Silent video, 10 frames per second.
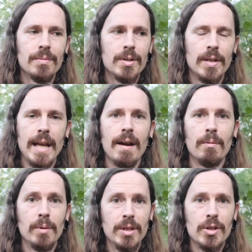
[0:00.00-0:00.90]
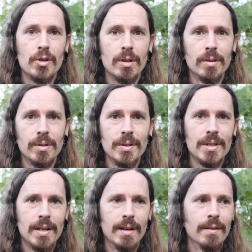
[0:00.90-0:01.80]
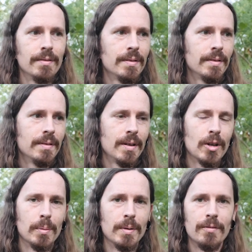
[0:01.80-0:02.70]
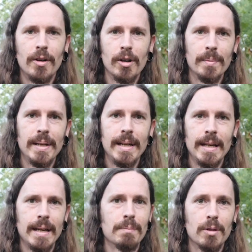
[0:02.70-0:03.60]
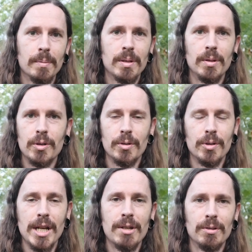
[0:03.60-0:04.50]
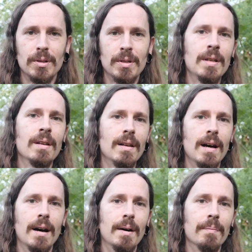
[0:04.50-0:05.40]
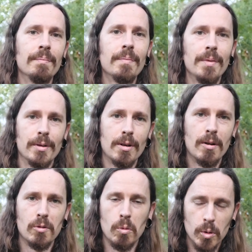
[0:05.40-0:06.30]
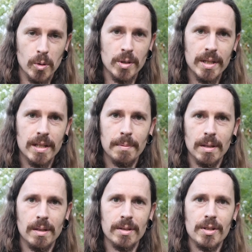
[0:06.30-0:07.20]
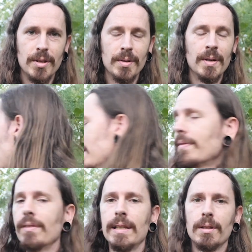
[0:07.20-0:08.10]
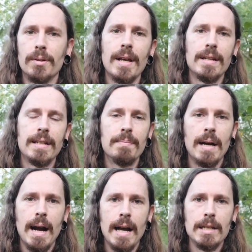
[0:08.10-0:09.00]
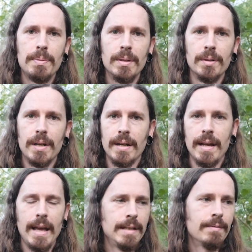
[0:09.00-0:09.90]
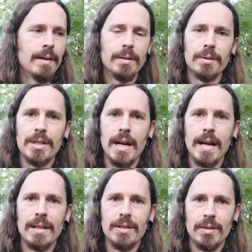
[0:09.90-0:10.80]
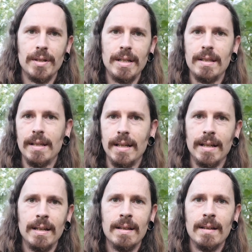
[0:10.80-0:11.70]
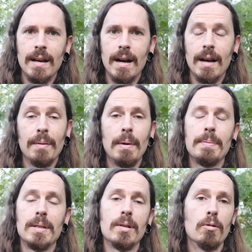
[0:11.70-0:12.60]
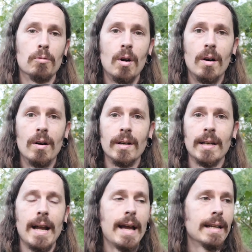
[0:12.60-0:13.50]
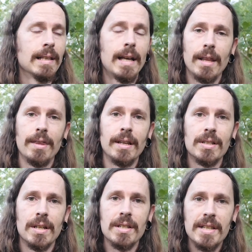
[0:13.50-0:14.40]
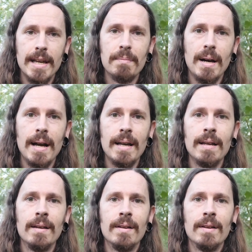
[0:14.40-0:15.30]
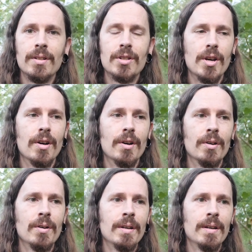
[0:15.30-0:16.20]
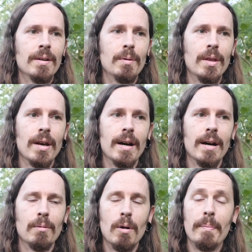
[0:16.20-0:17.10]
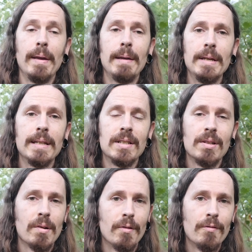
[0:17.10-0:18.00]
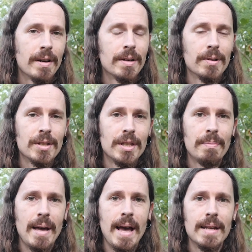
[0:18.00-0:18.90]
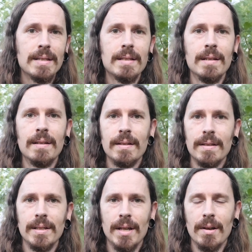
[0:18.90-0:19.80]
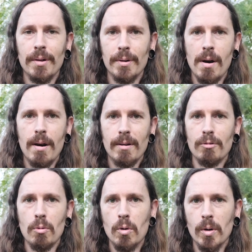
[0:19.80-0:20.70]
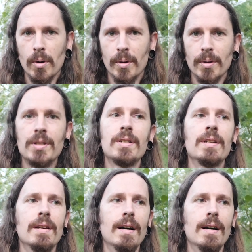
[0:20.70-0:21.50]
So yeah, with the struggles of urban farming and permaculture in general, there are rewards that come along too. I definitely learned how to keep my eyes peeled on any vital signs or anything that might go wrong, and I had a lot of things on standby. So with what may be considered failures in the past, you know, there are rewards.